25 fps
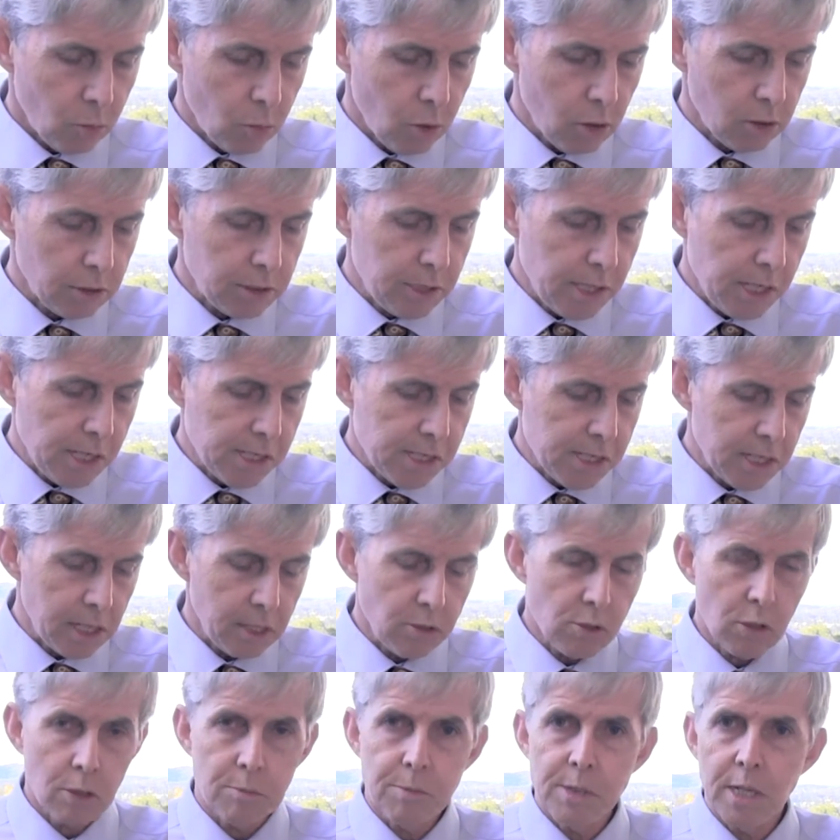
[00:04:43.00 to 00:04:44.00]
Walt
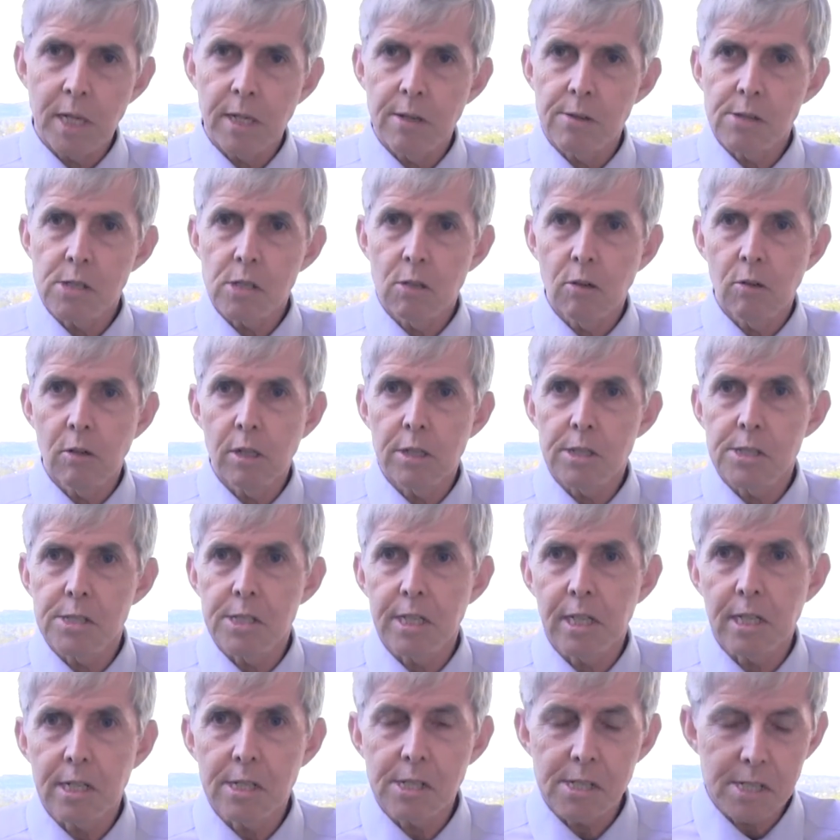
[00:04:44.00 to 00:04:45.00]
Disney dropped out of school at
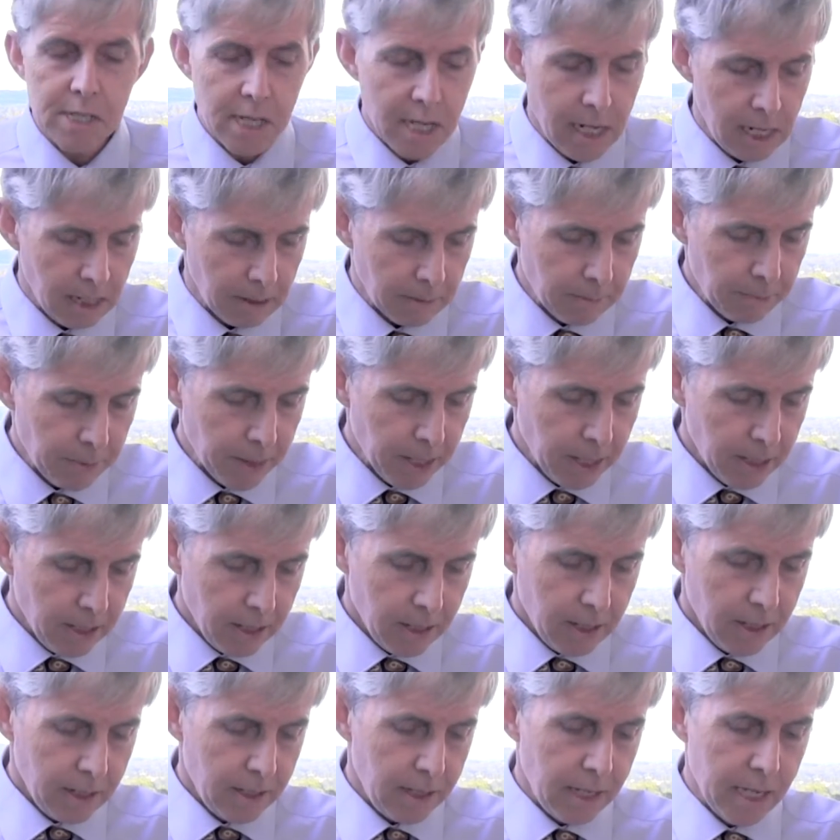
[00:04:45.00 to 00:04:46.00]
16.
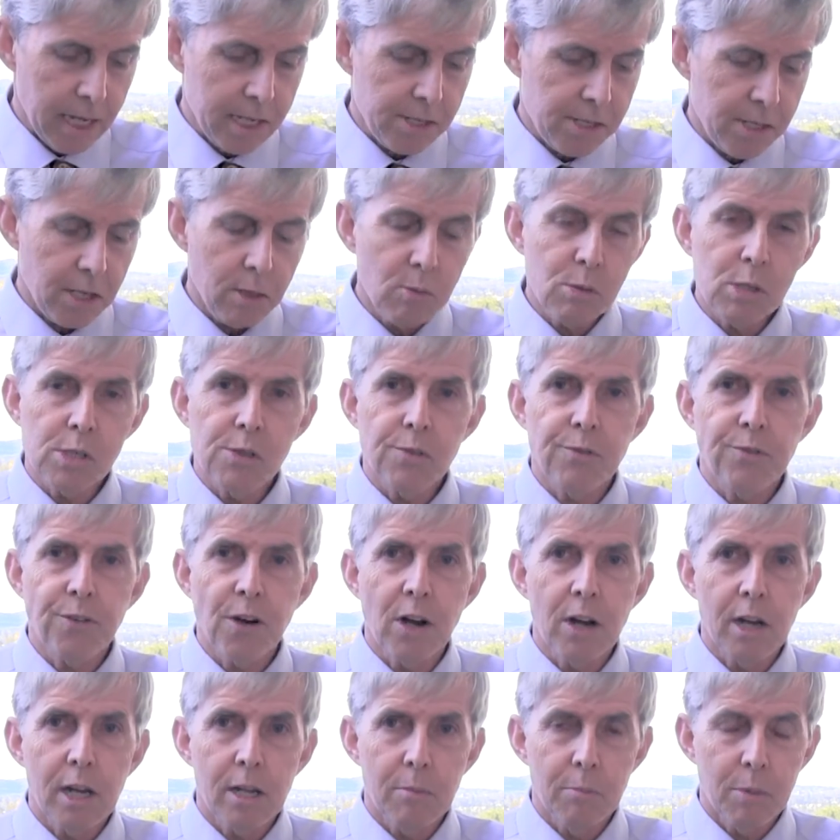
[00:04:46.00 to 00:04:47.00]
Later he was
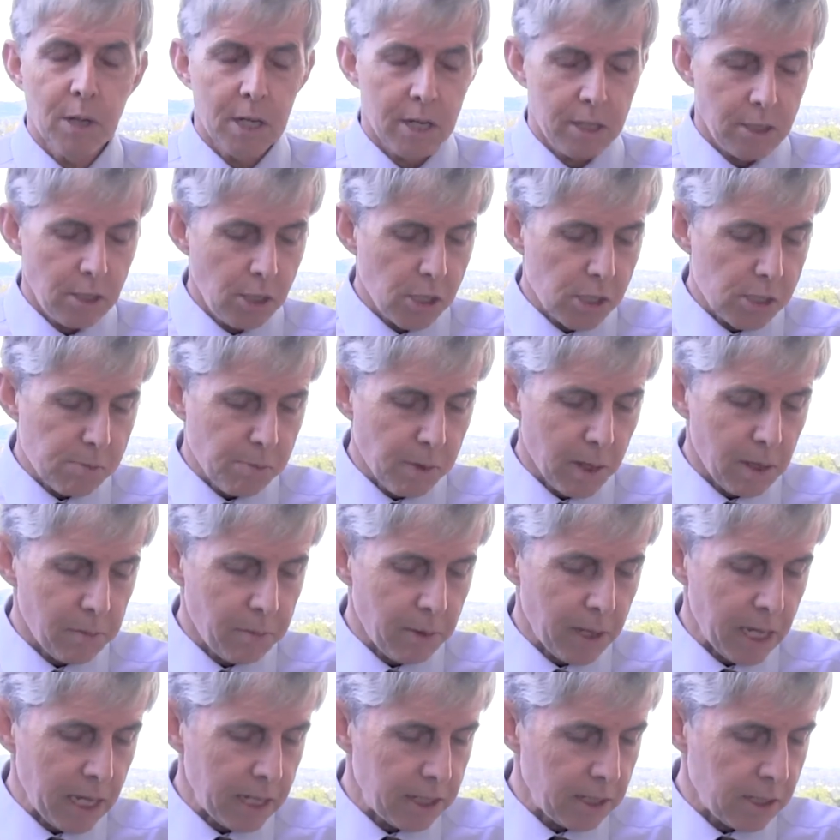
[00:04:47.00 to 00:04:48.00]
fired by a
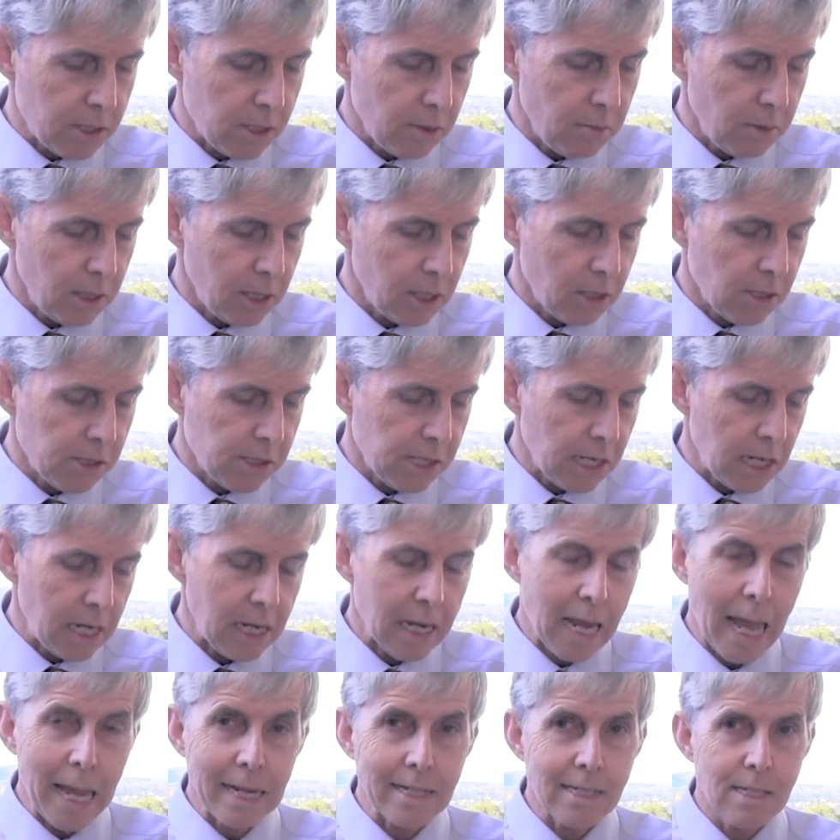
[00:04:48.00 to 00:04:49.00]
newspaper editor because he
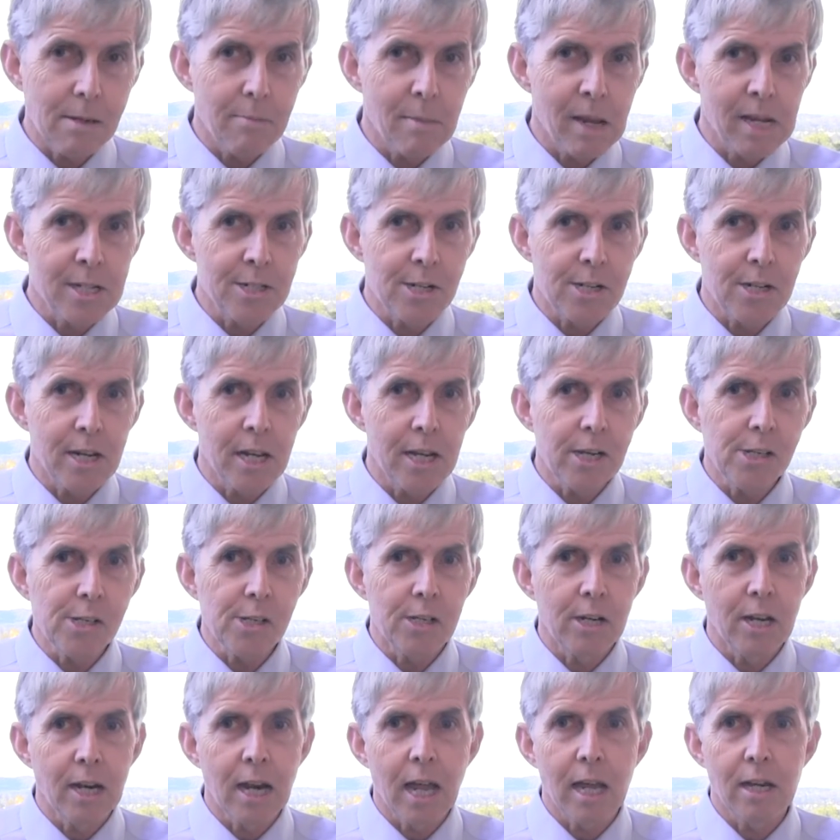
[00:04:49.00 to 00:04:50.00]
lacked
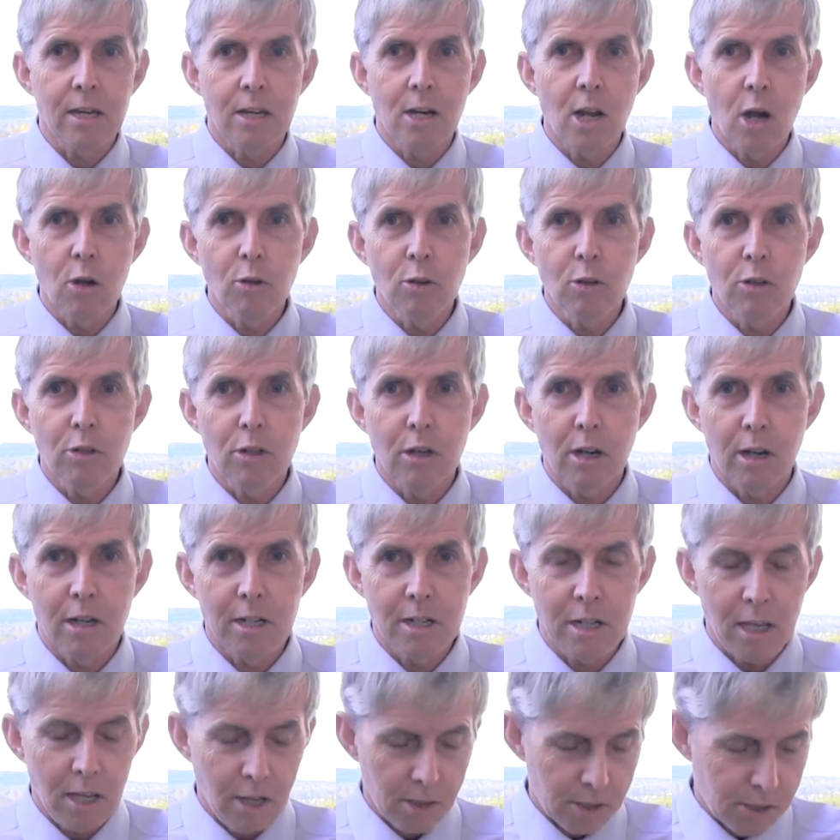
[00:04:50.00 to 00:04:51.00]
imagination and had no good
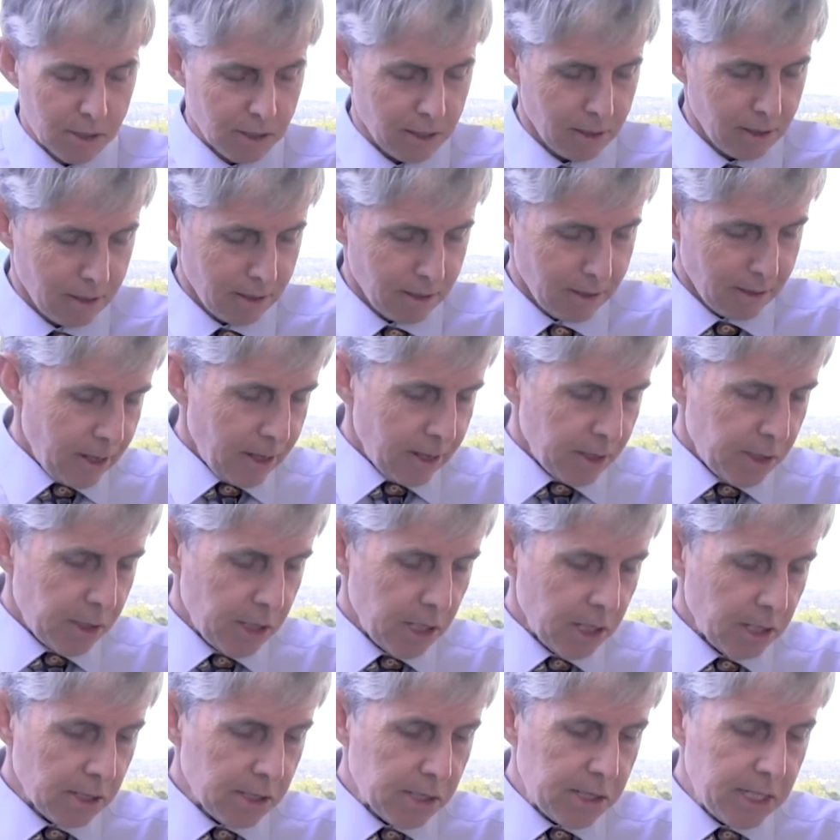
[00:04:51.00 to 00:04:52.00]
ideas.
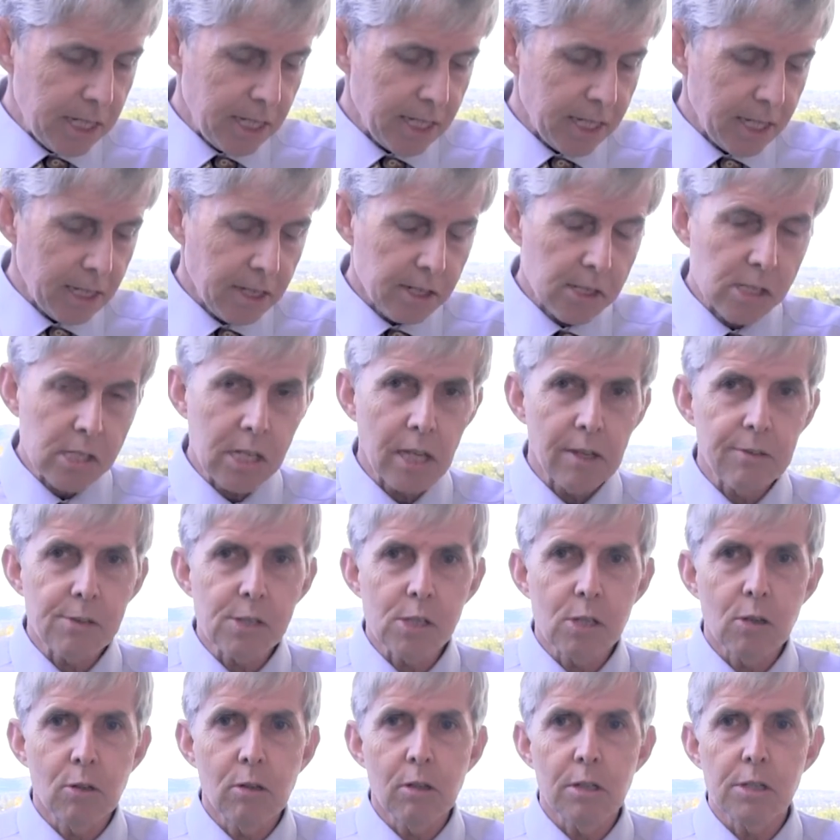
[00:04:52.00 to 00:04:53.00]
Charles Dickens left
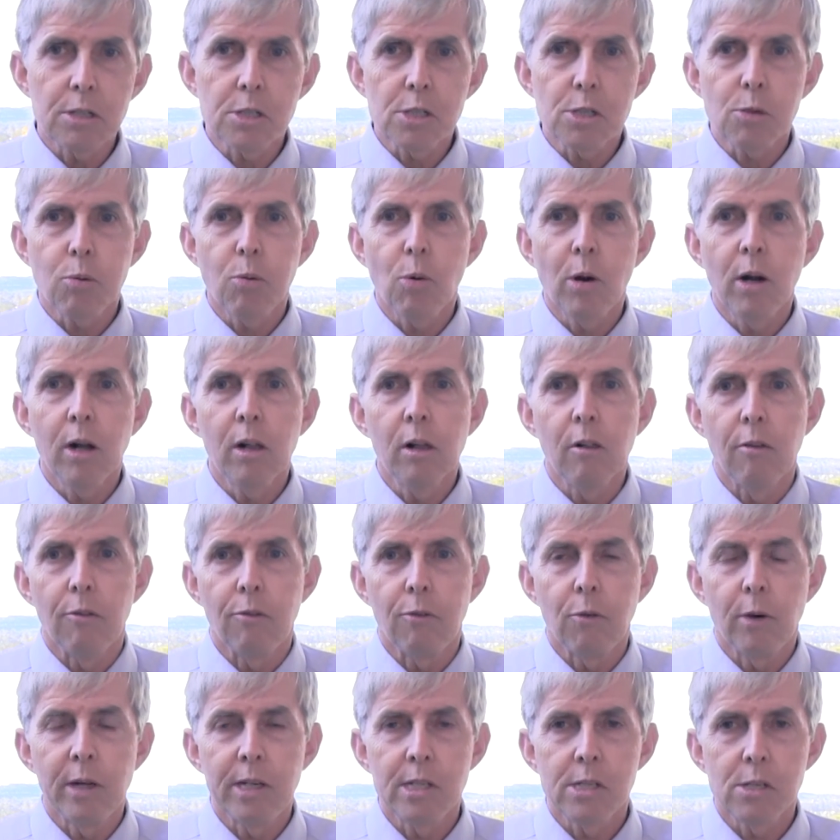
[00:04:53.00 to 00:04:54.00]
school at
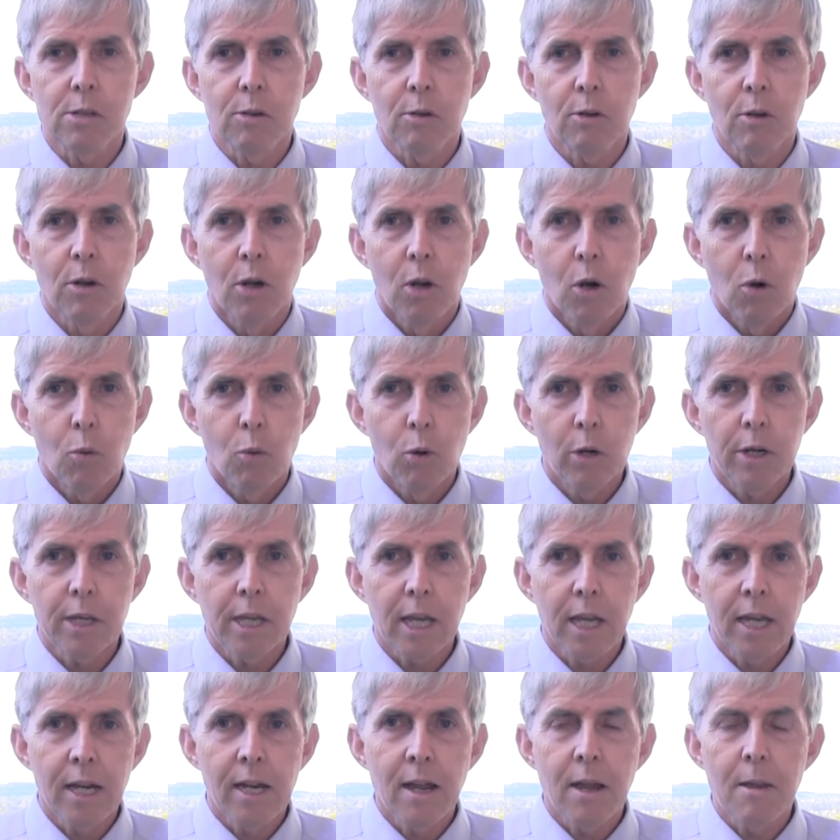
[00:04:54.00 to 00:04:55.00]
12, went to
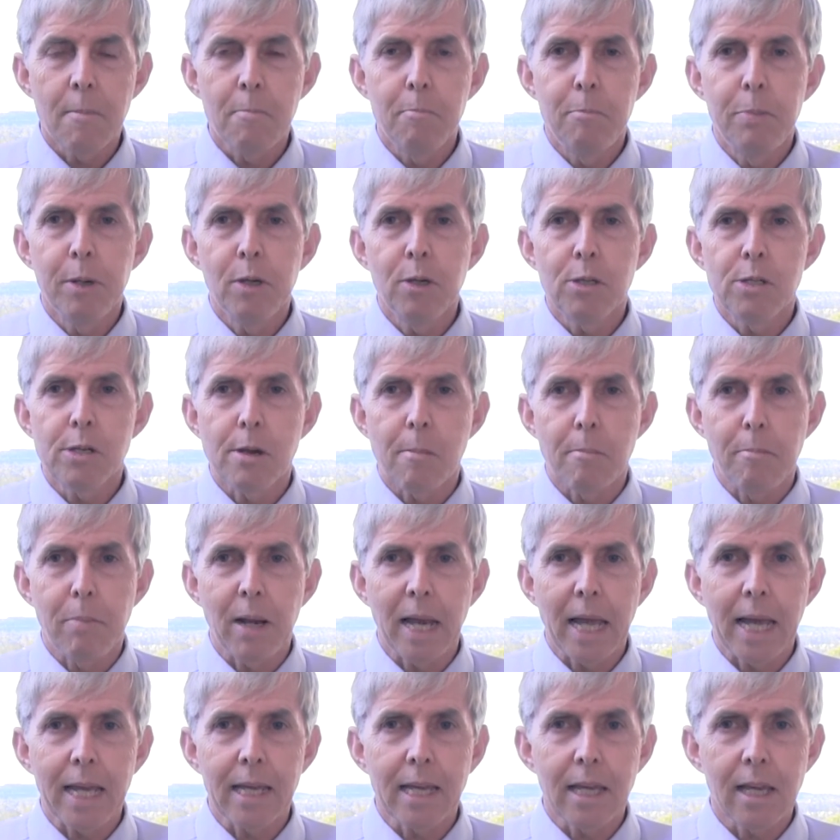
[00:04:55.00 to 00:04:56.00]
work in a boot
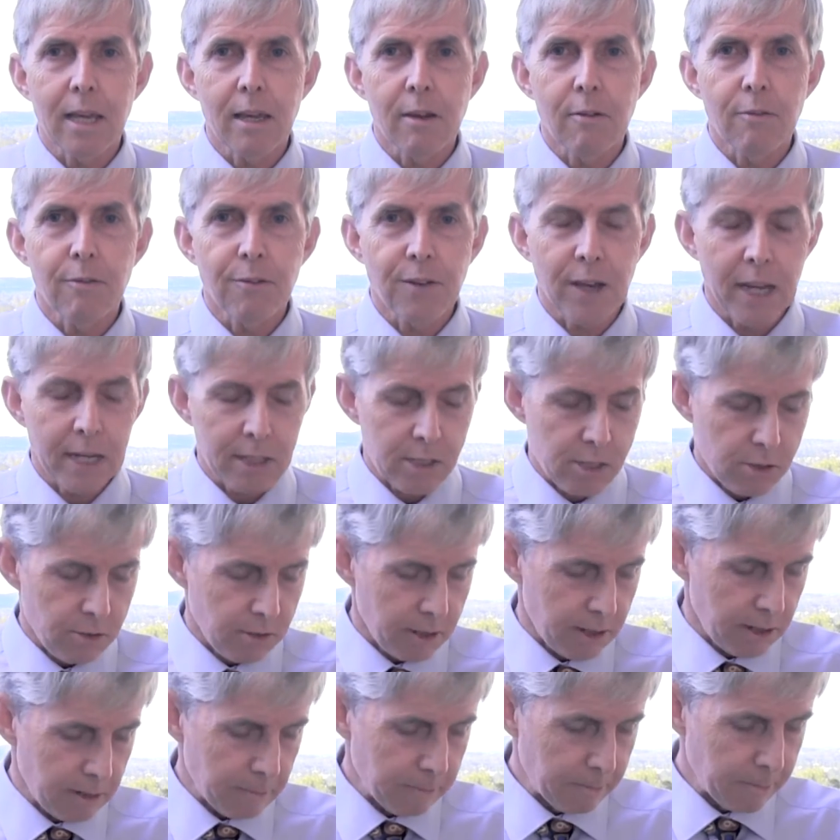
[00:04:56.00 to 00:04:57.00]
blacking
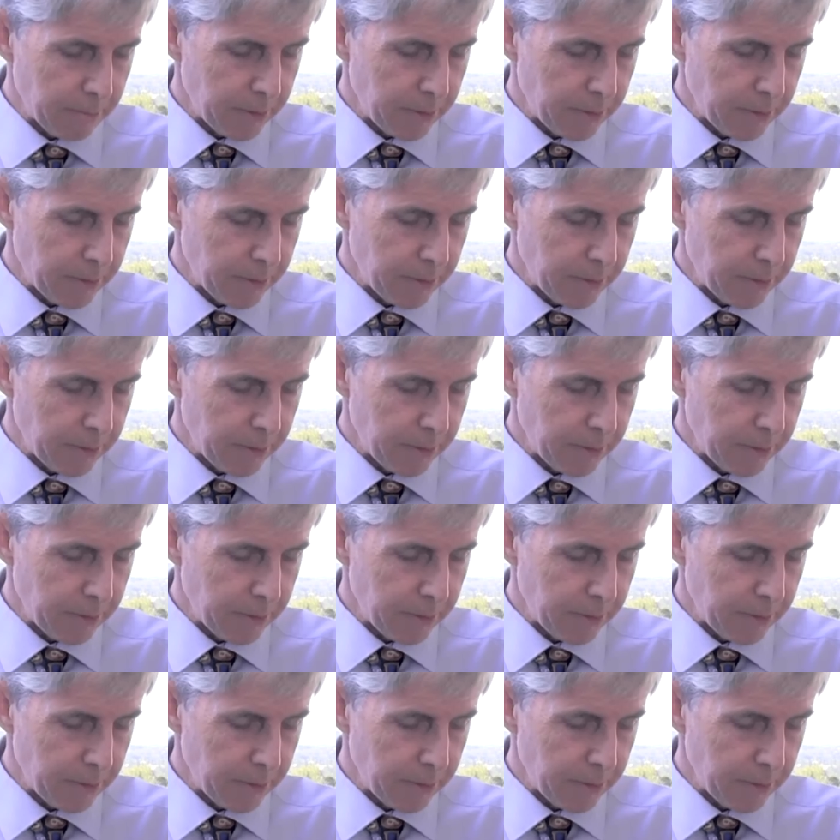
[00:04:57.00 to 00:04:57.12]
factory.